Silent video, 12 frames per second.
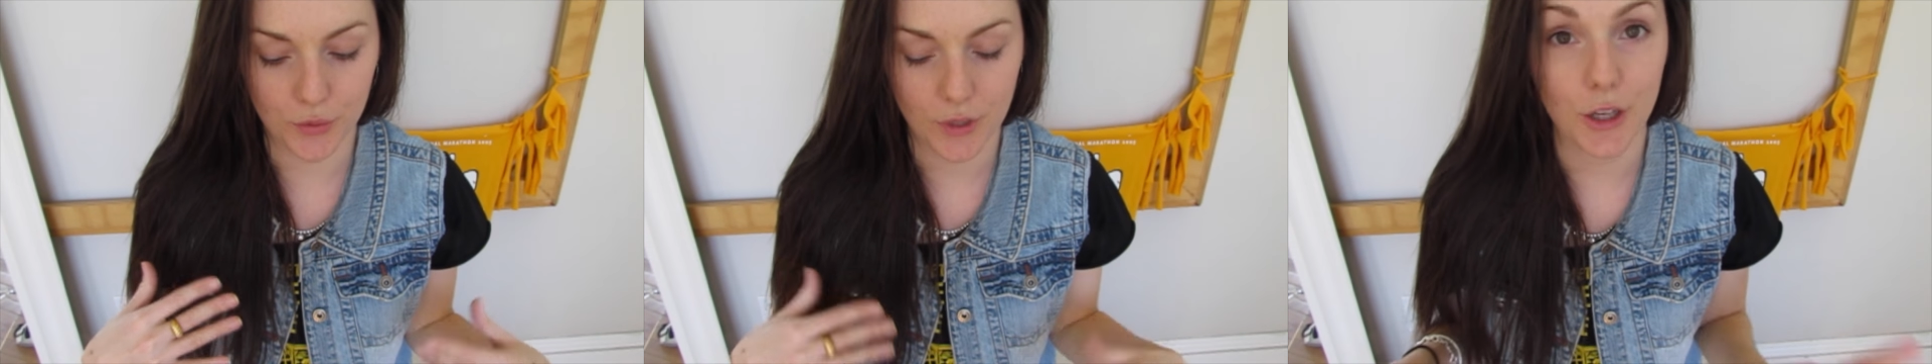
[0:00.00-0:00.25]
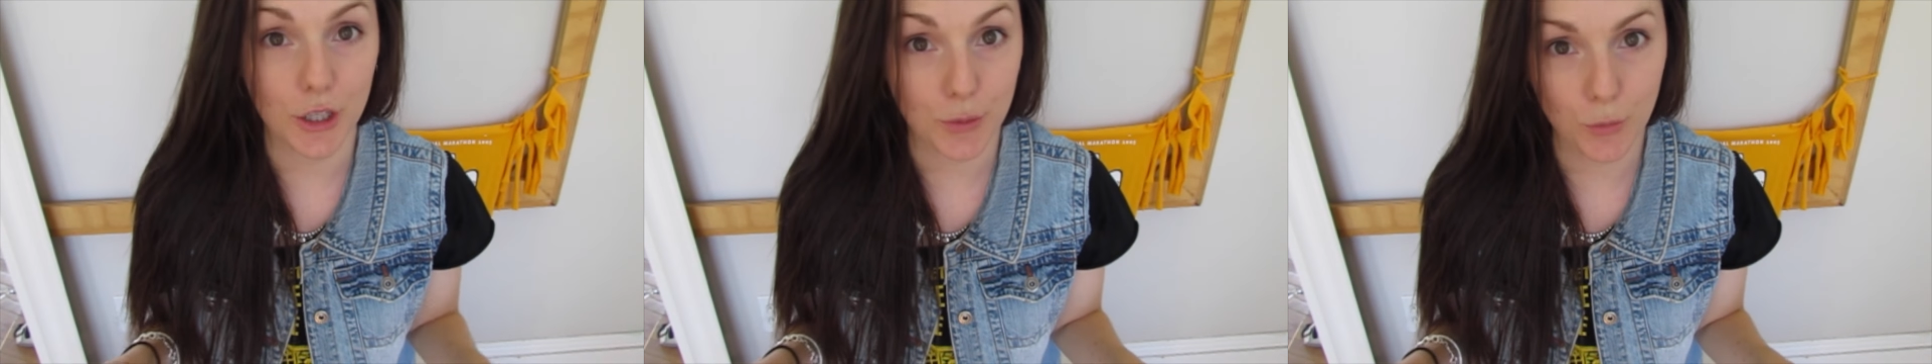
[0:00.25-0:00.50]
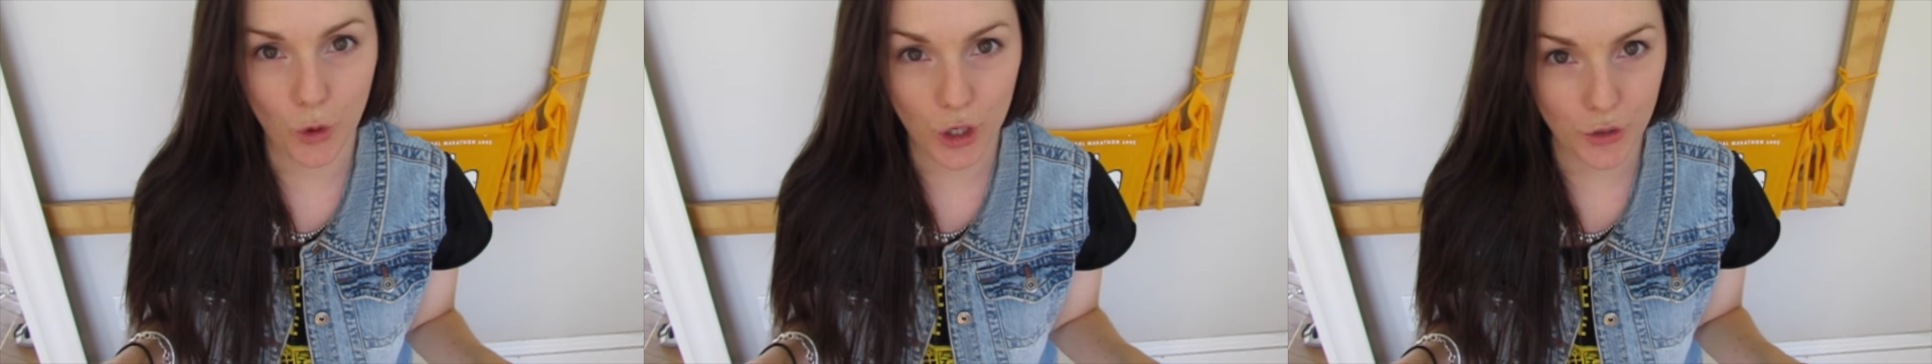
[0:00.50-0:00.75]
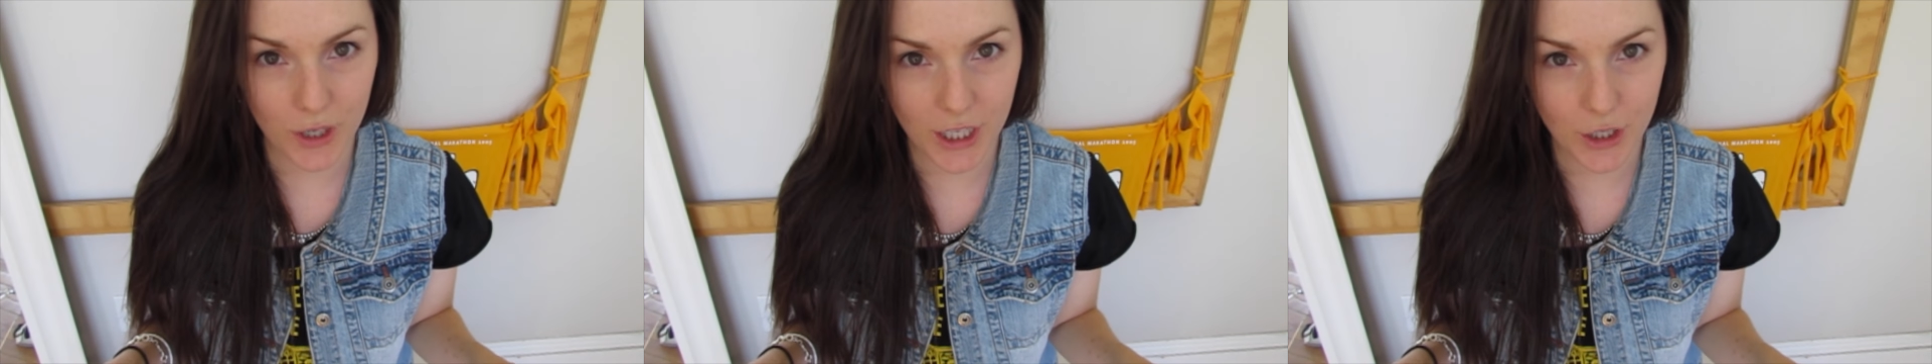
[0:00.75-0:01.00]
And there's more
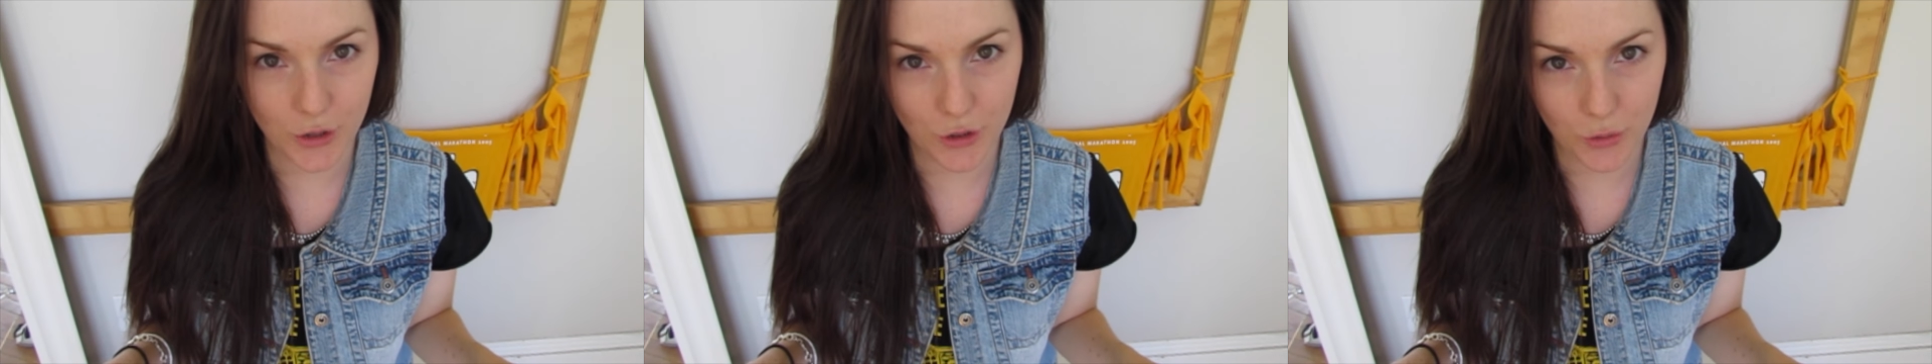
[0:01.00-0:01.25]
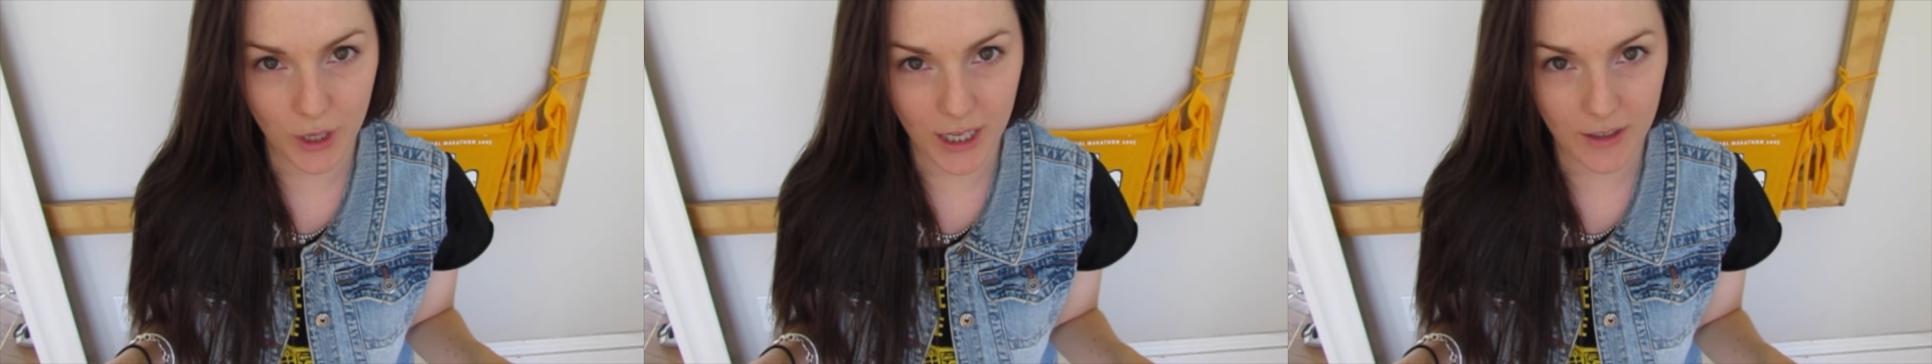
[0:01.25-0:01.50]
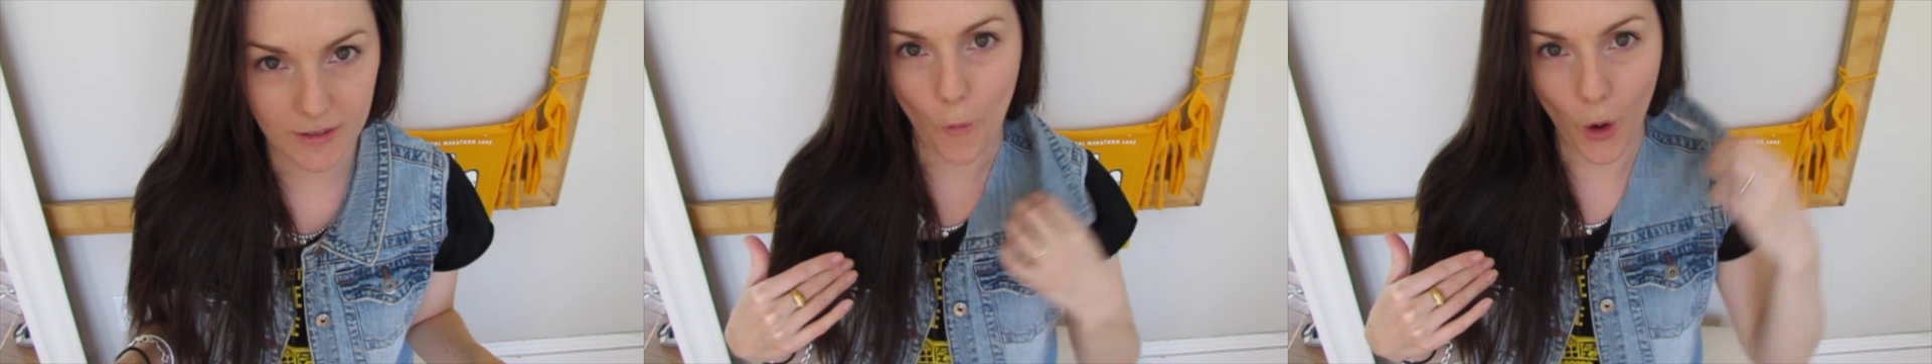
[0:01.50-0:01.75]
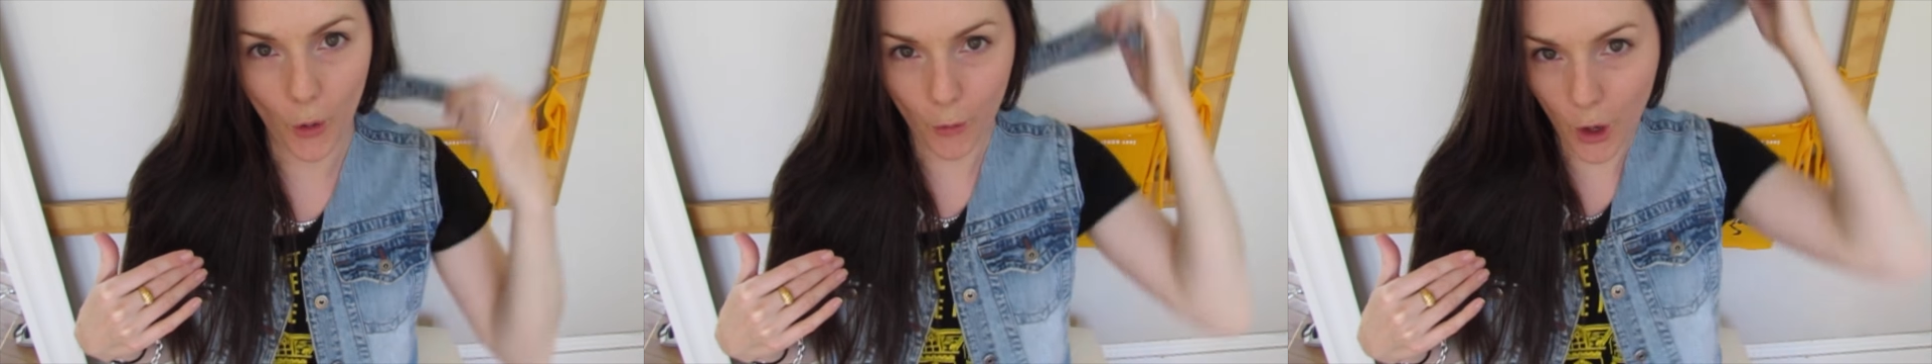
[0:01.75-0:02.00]
you can do to it.
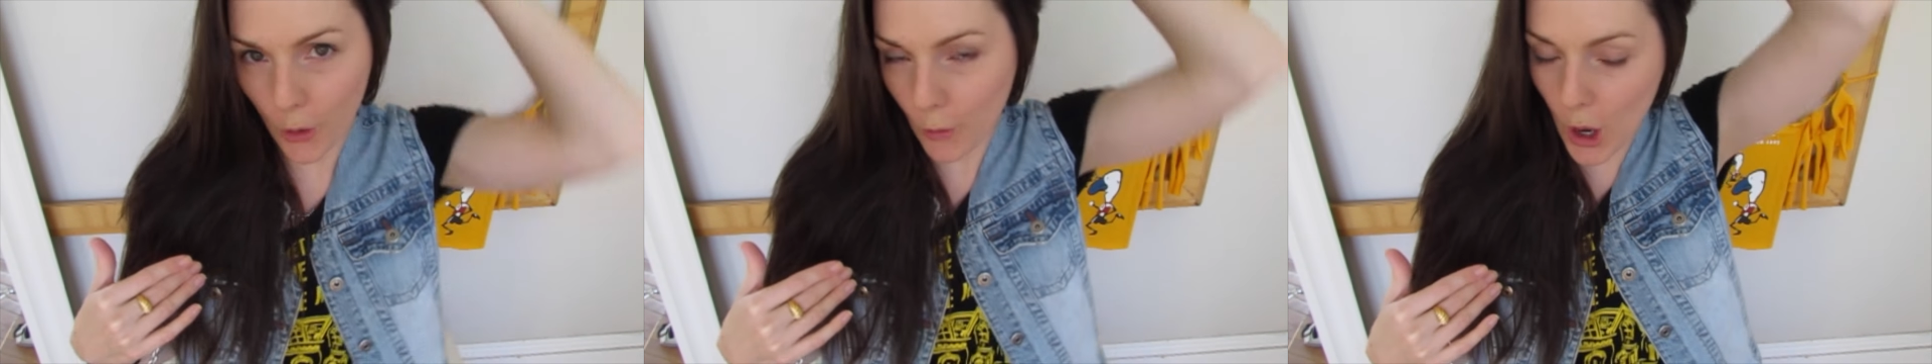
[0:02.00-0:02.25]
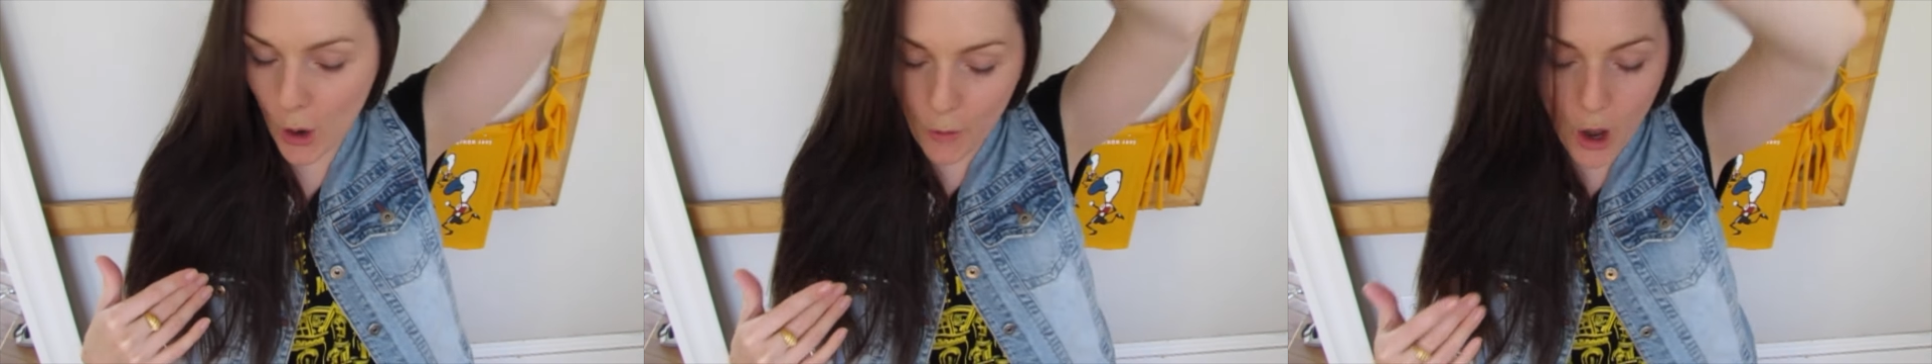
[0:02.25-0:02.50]
Whoa, whoa, whoa,